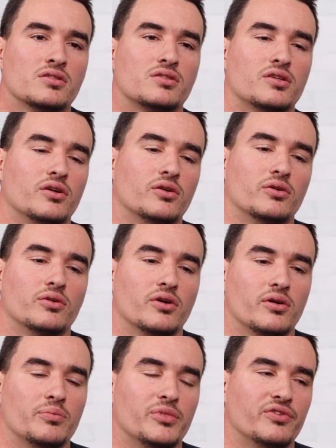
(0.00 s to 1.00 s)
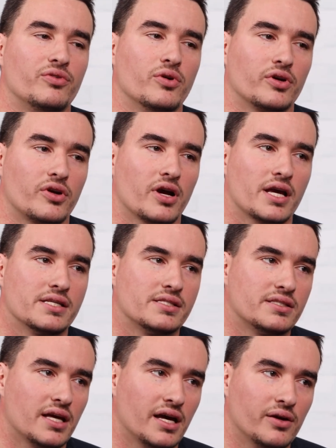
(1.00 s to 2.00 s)
So before
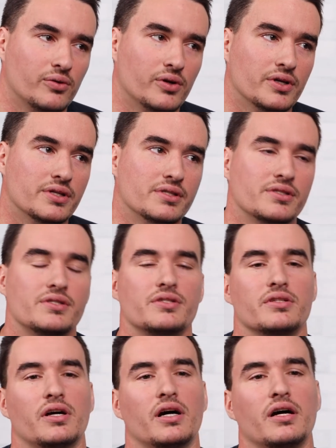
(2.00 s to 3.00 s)
Christ, I was